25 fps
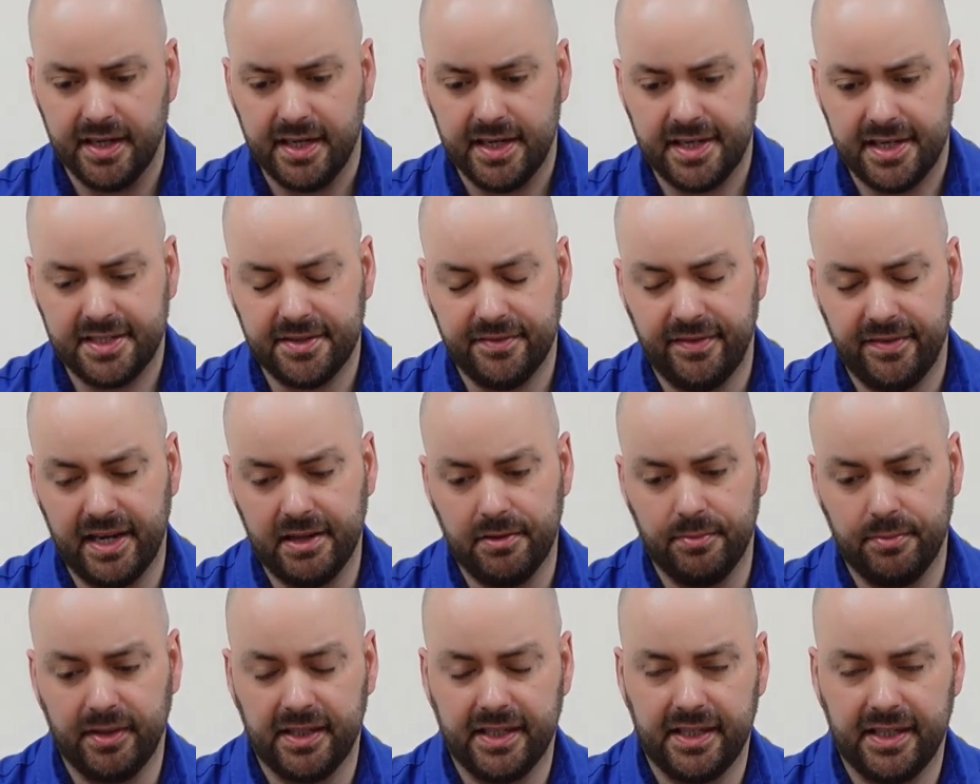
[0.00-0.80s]
it's
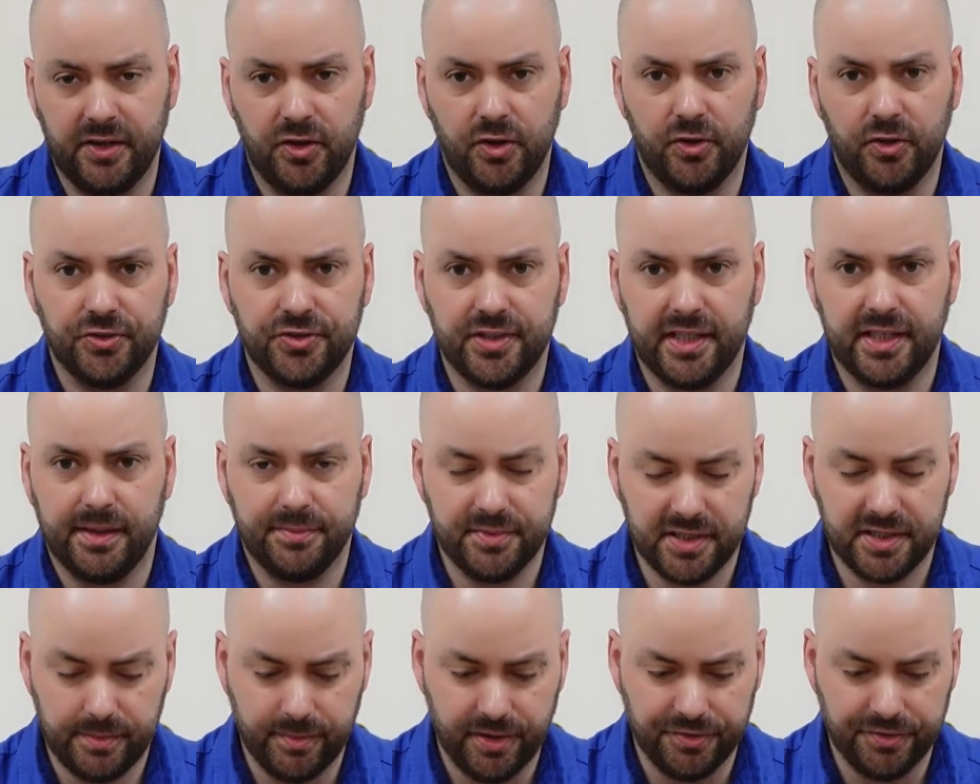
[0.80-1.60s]
available in all
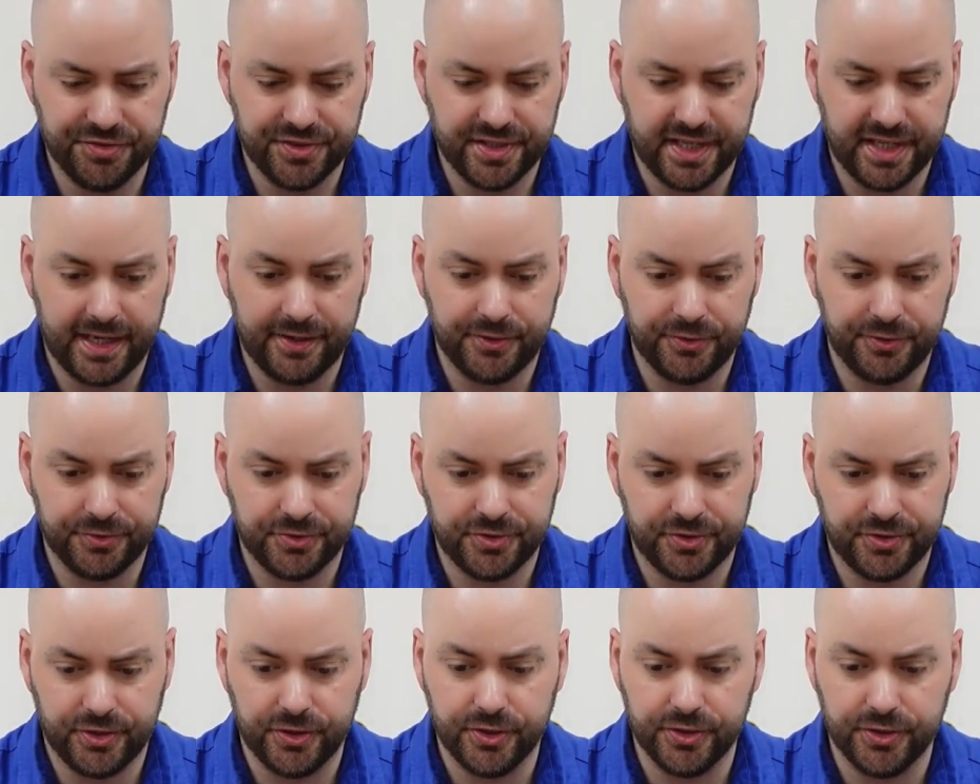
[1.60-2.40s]
CMC Motorcycle
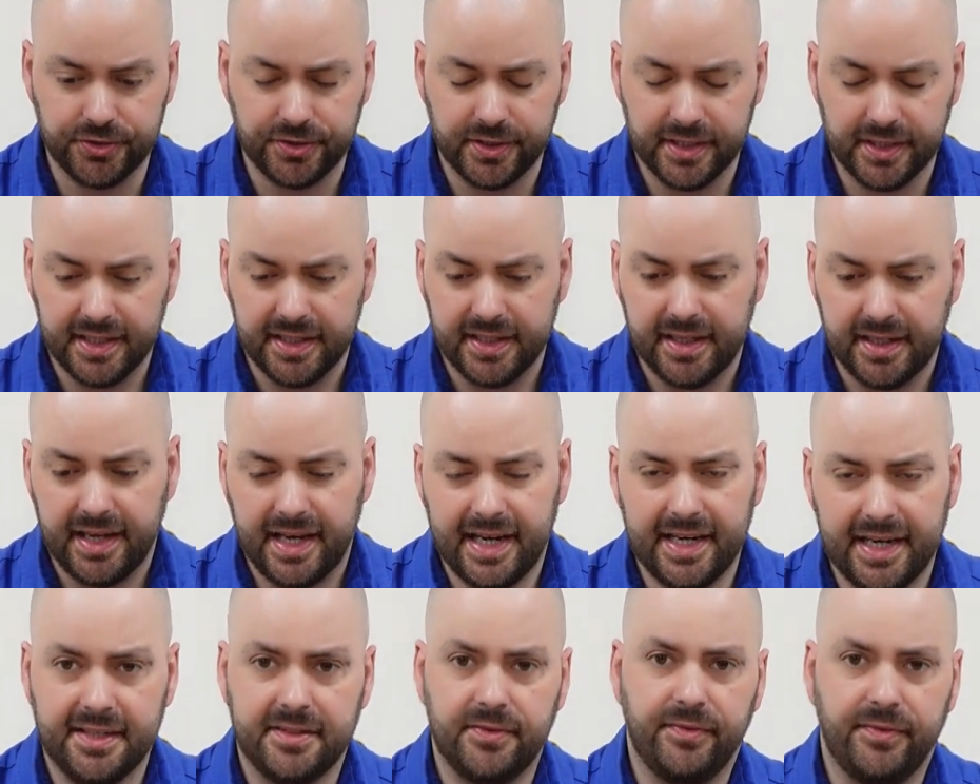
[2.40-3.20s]
stores
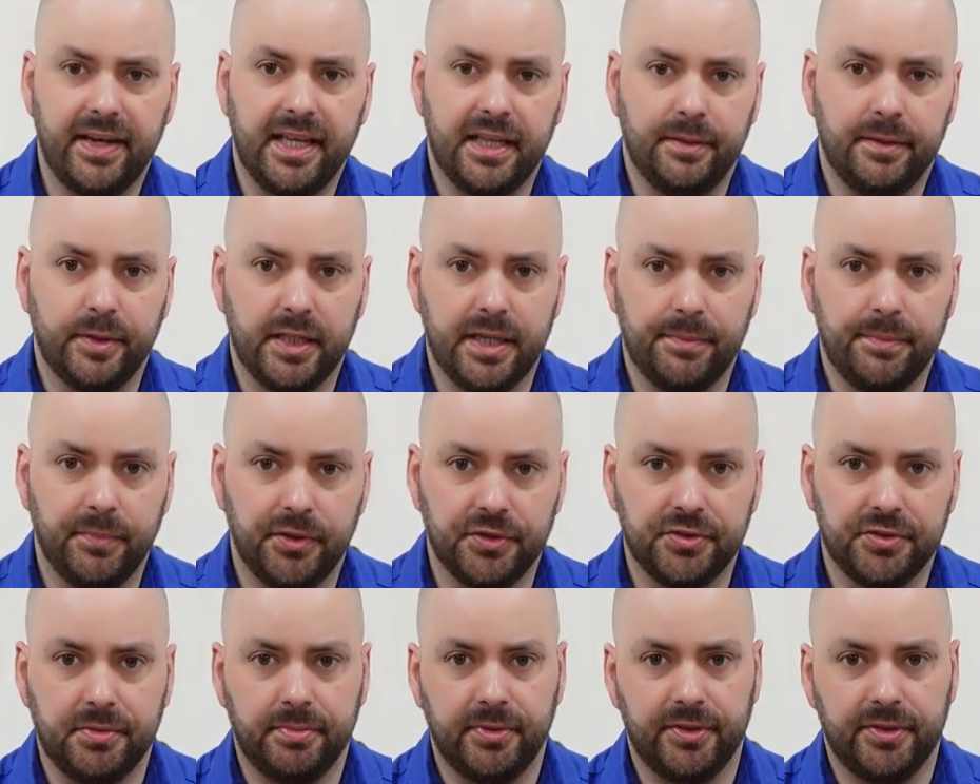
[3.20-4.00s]
and it's available in
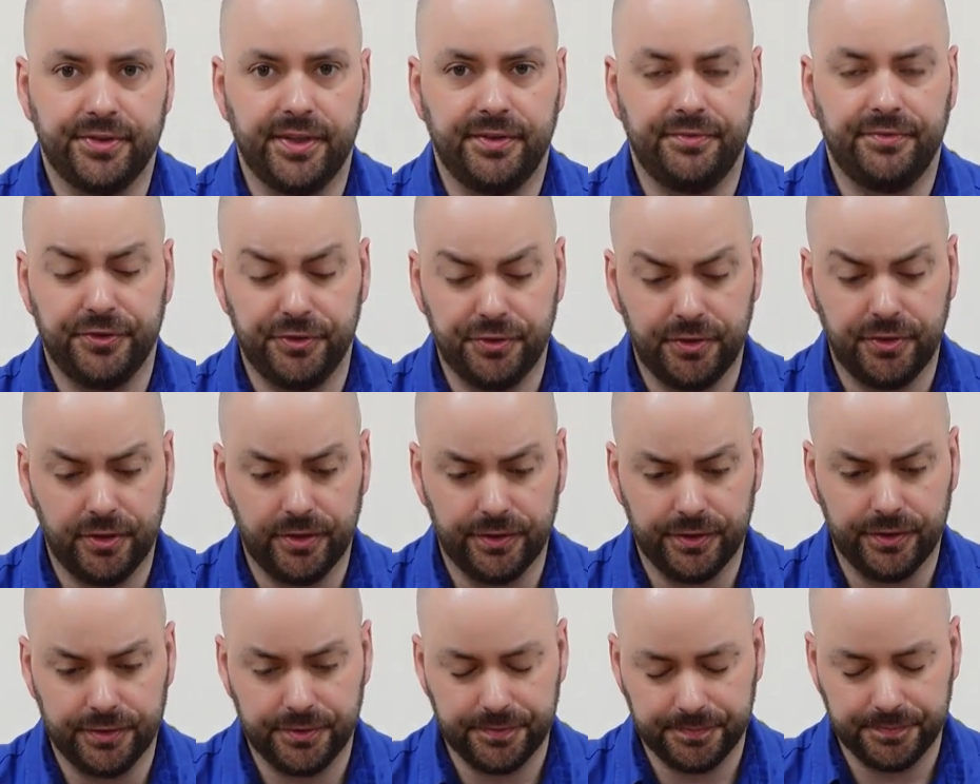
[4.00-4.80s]
multiple different
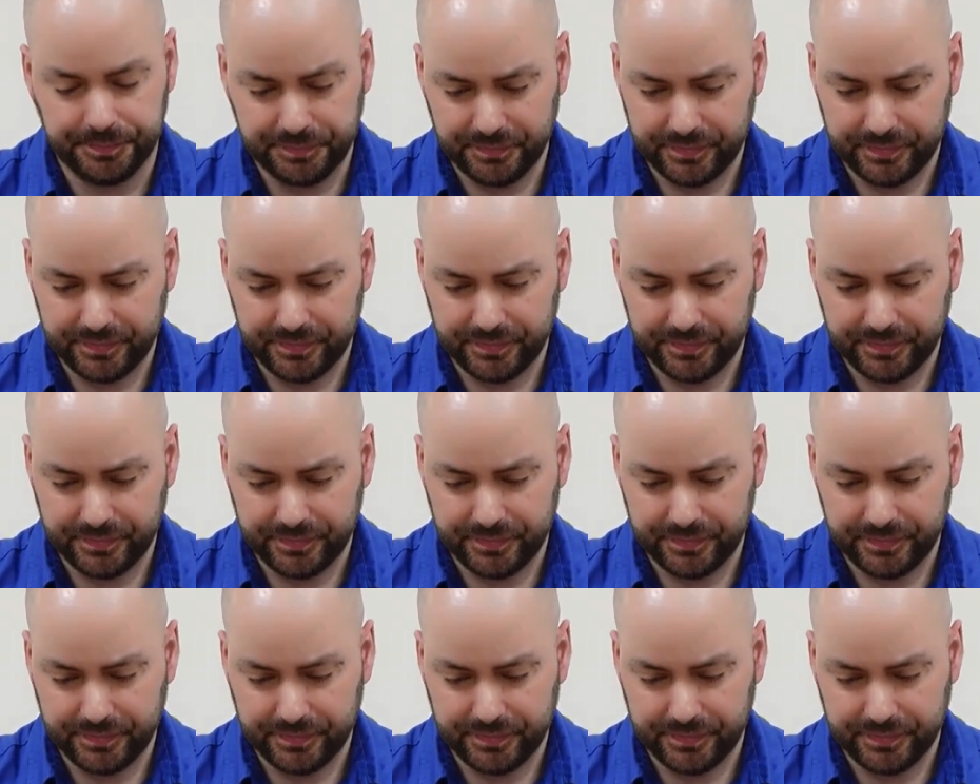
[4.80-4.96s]
colours.